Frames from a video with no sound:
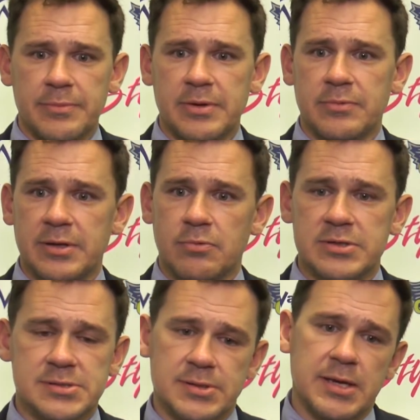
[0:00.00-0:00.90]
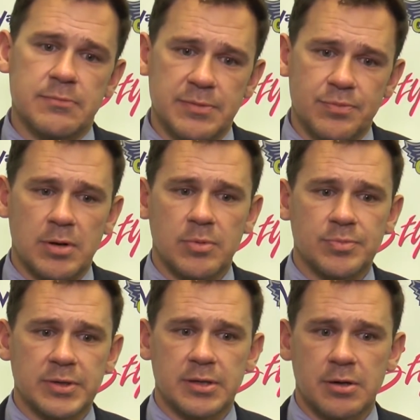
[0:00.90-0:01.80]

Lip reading: I mean, we probably,